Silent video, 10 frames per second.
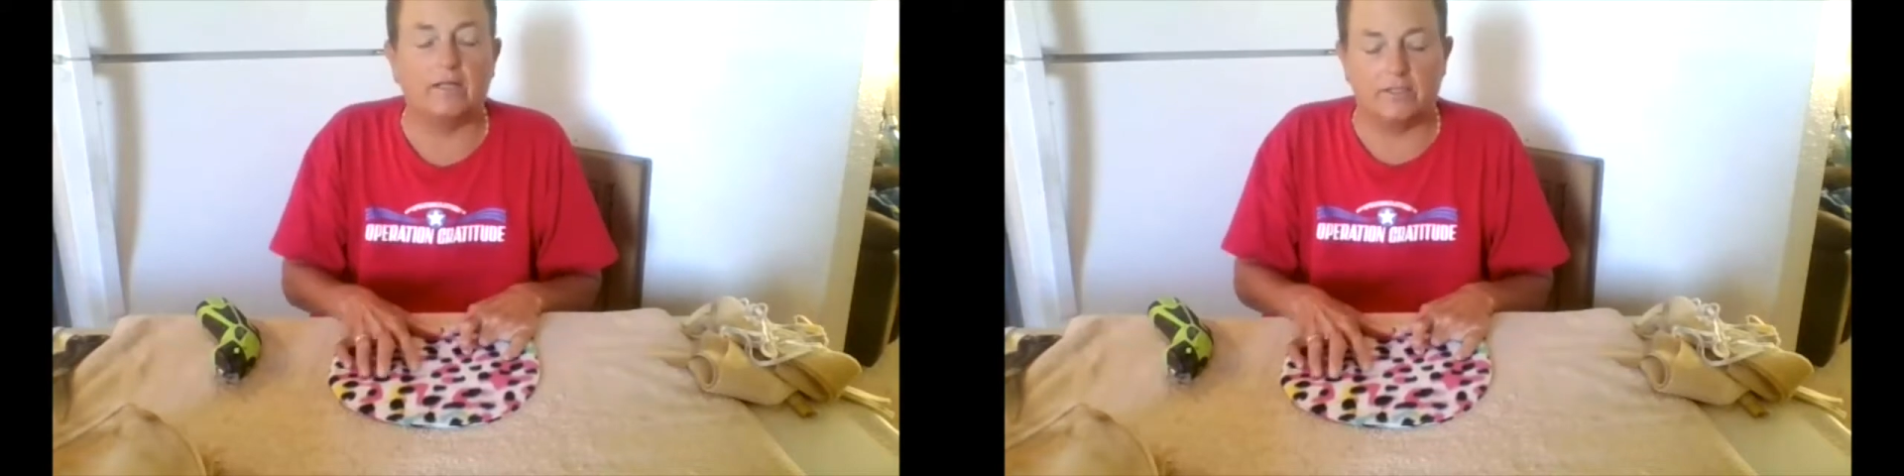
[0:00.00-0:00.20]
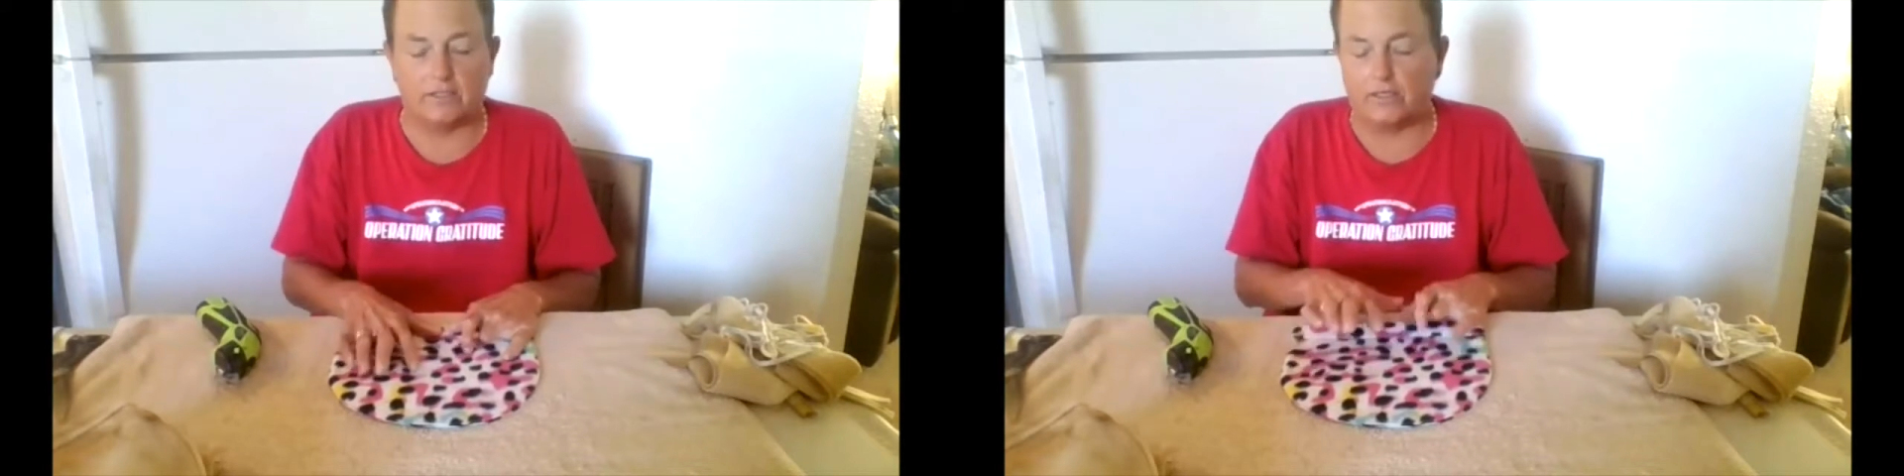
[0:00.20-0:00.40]

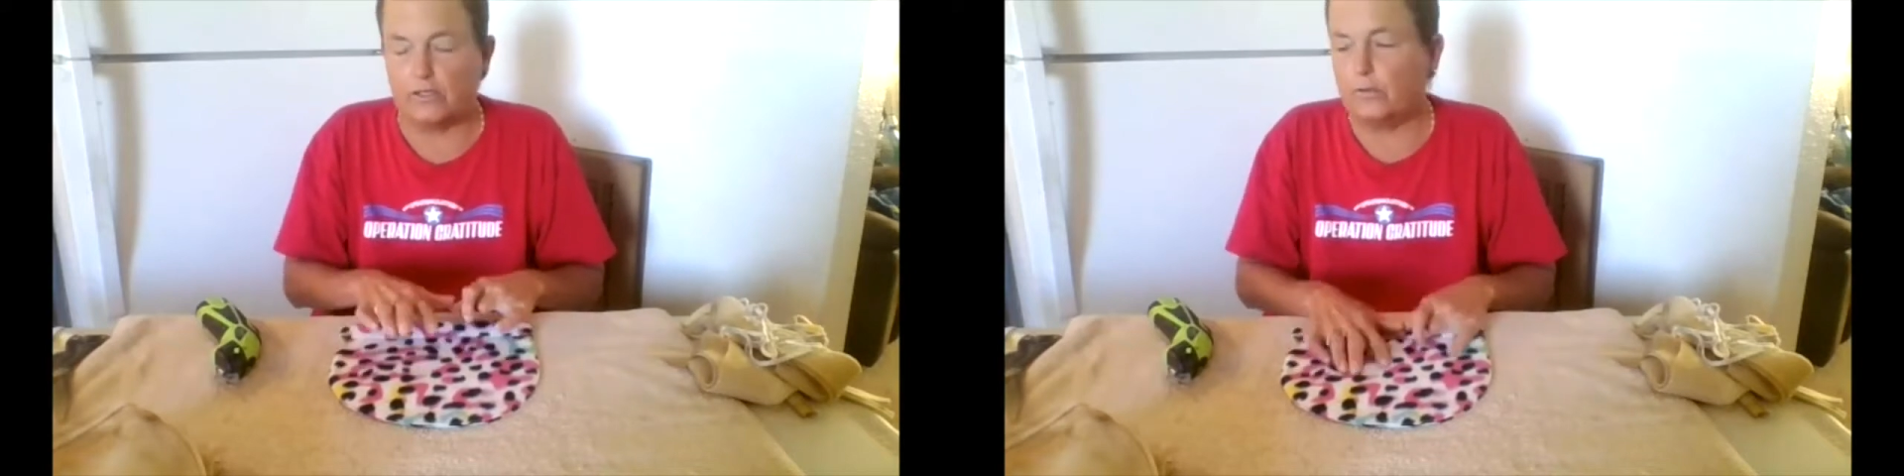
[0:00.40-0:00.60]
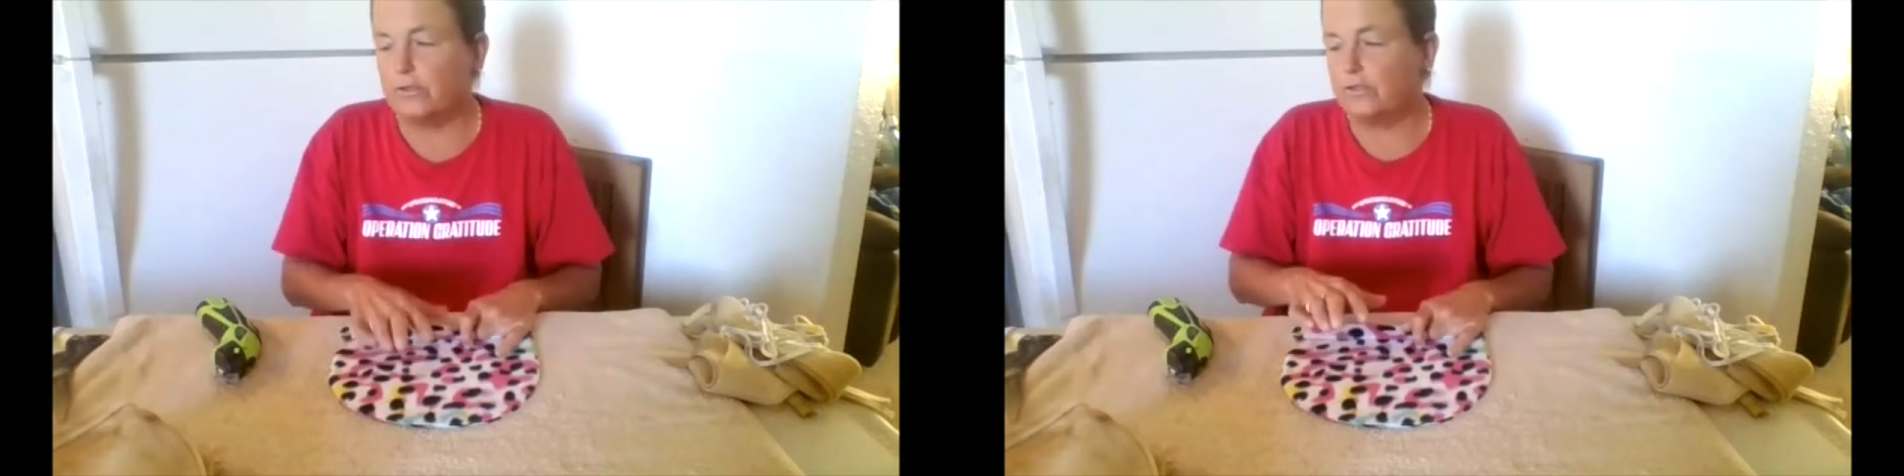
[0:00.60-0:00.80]
it's going to
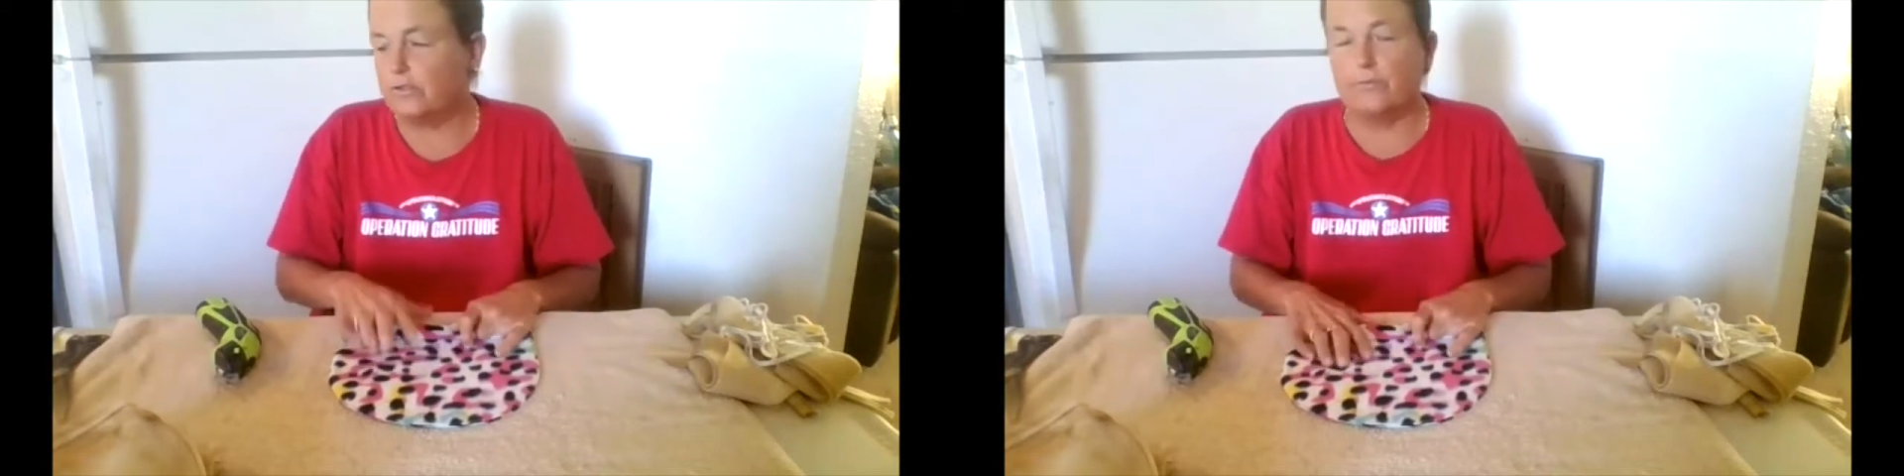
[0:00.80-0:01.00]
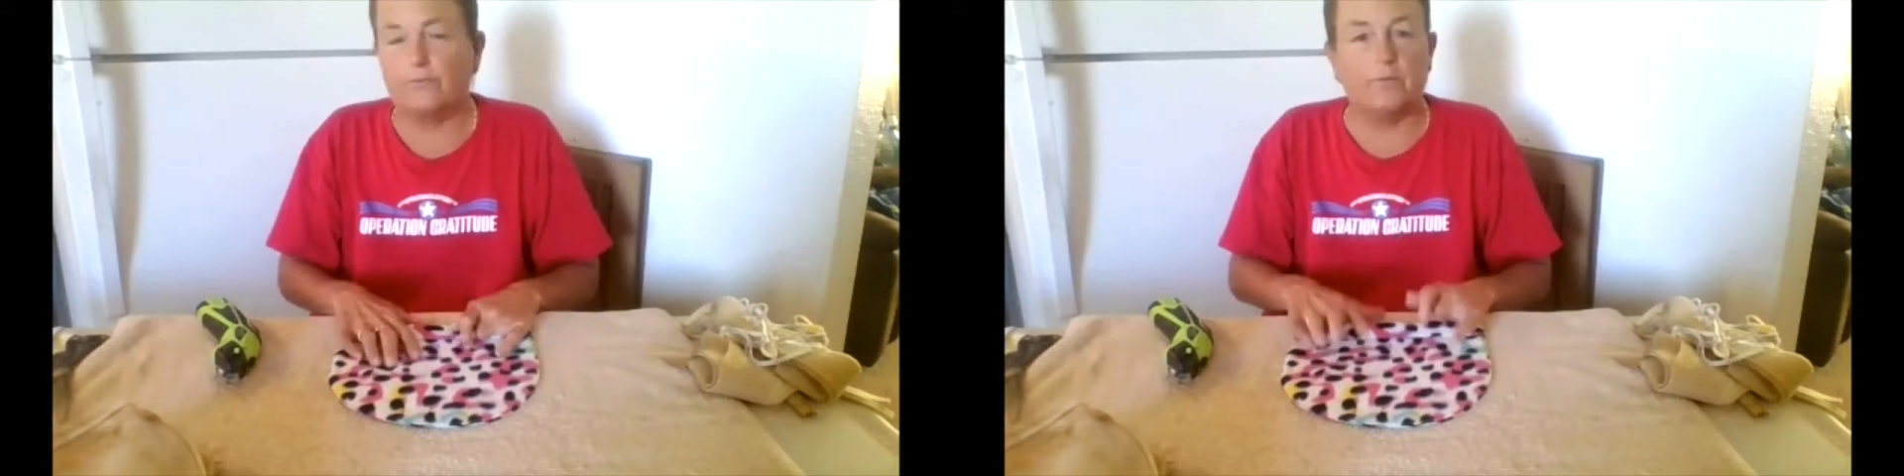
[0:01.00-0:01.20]
go to 2
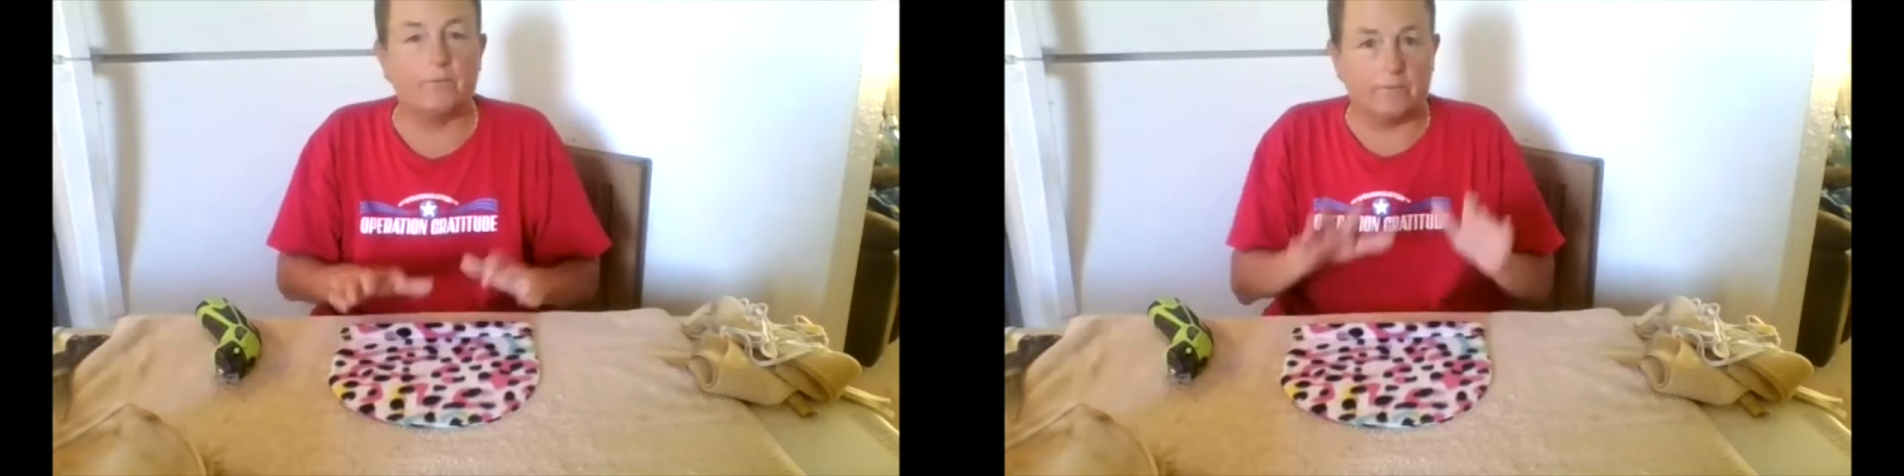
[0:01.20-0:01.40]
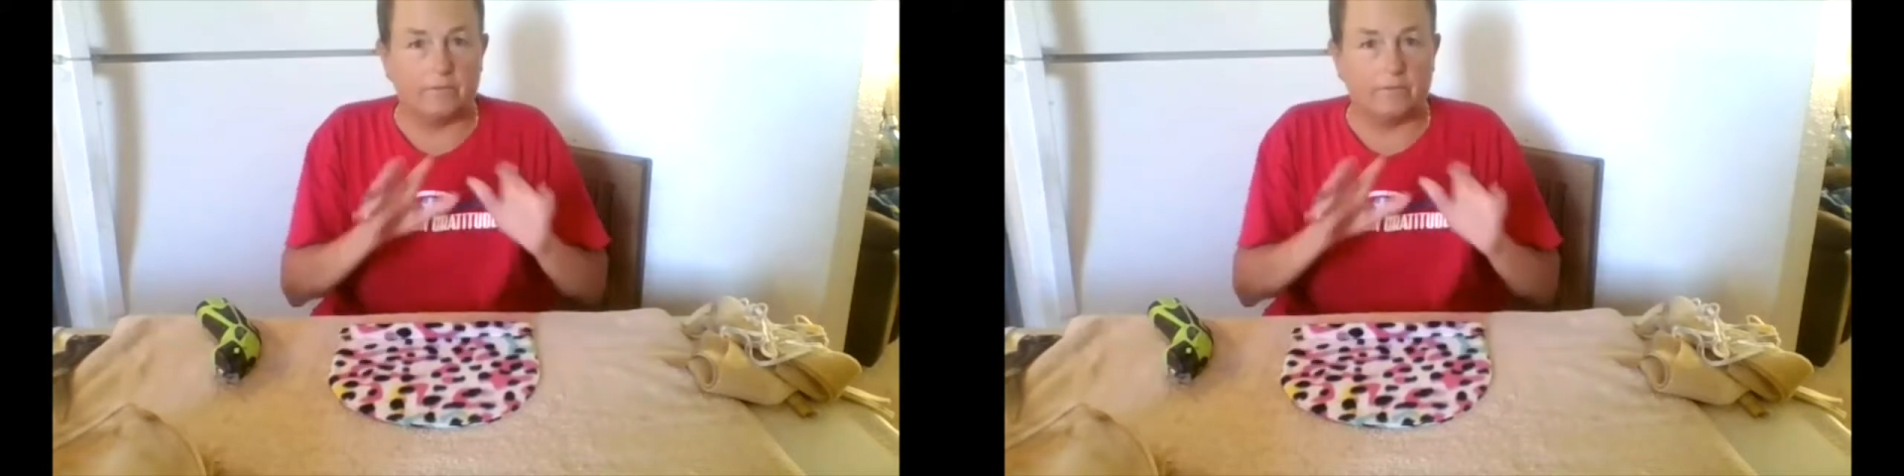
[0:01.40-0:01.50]
different,